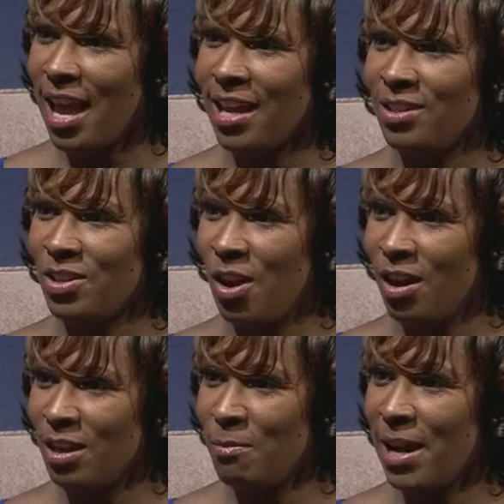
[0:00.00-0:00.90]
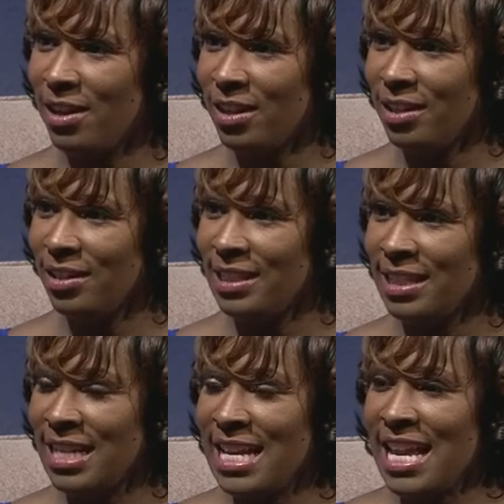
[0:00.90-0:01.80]
and talk about it,
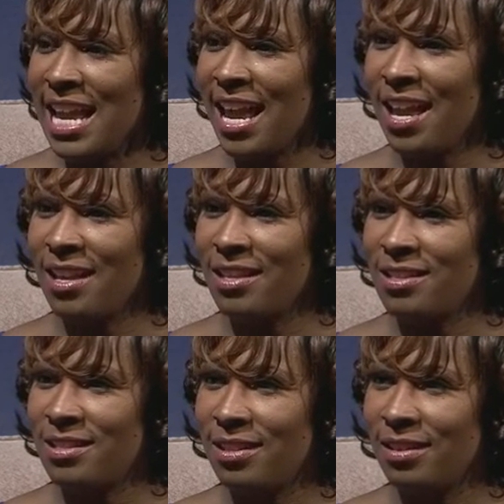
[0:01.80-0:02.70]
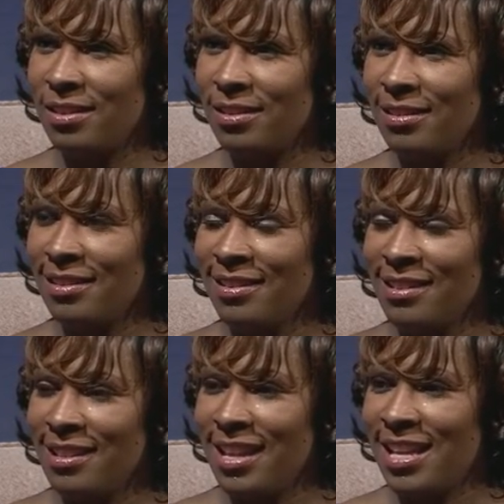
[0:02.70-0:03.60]
it's
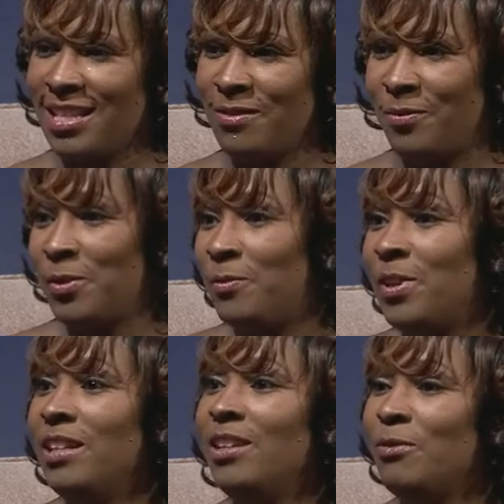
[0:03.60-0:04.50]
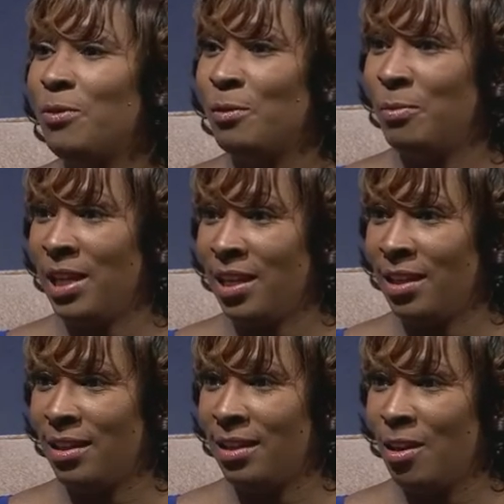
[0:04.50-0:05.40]
fulfilling for me,
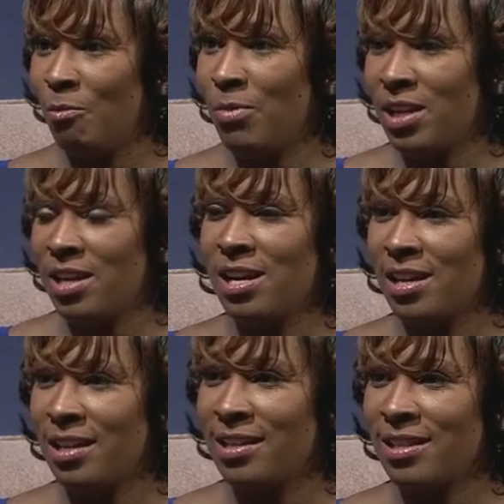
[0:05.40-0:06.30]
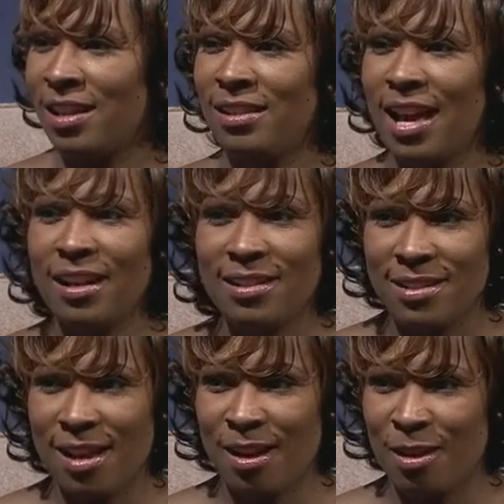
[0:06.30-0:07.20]
because a lot of
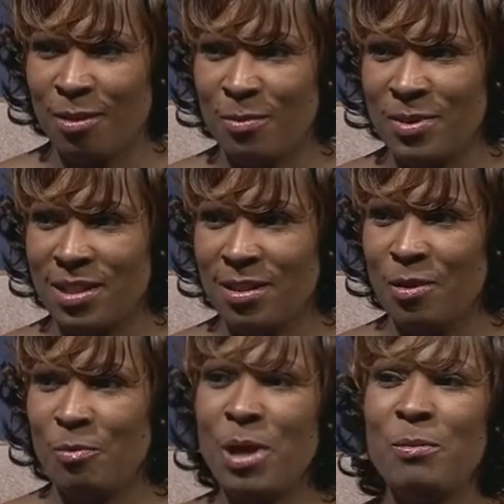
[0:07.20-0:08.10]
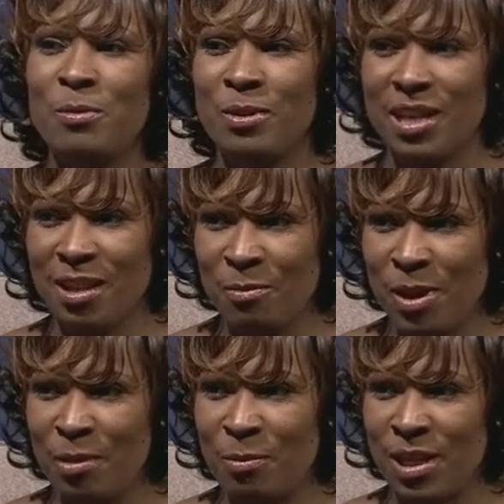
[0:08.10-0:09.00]
times people will
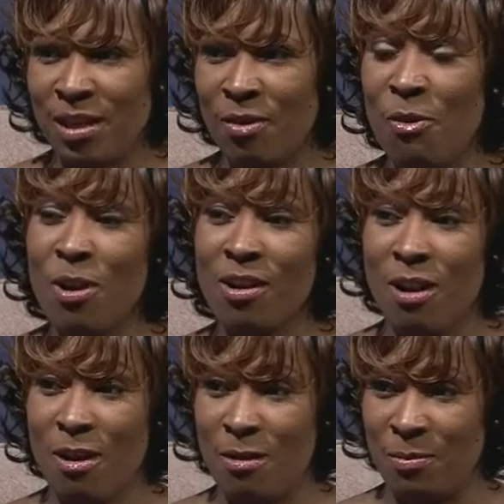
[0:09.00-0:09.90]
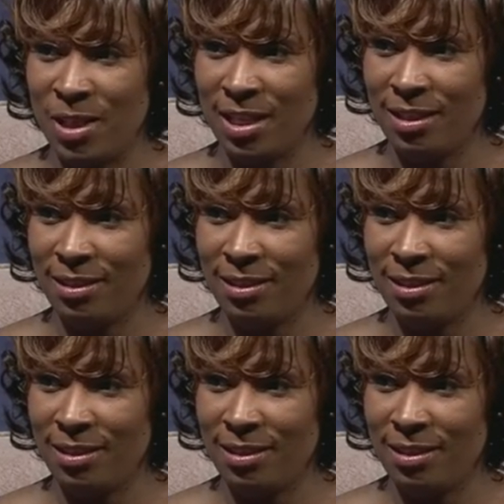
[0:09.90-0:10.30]
email me or call me,